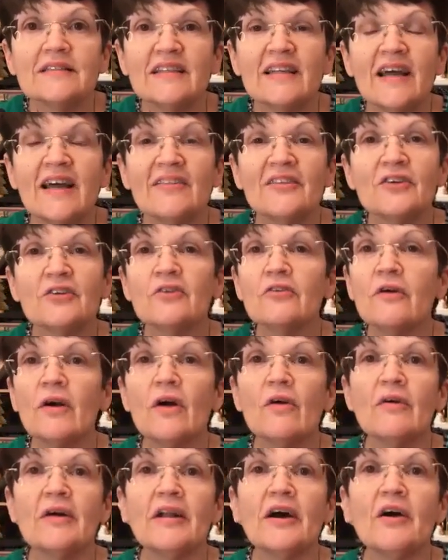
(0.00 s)
Yeah, they're
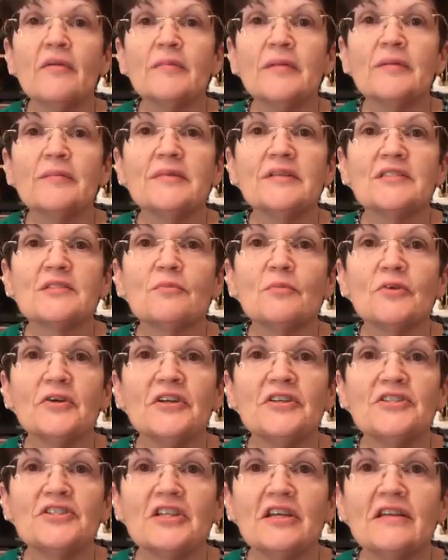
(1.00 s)
growing on me, Miss
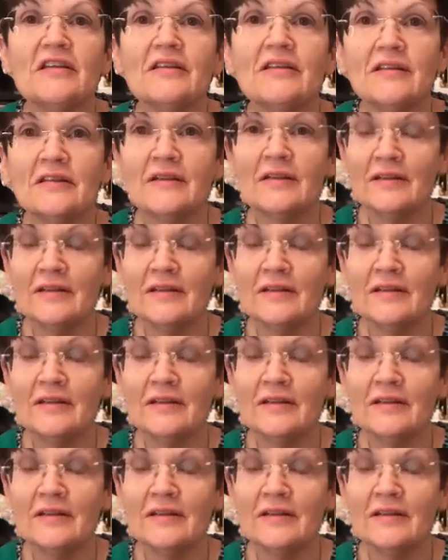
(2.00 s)
Bridget,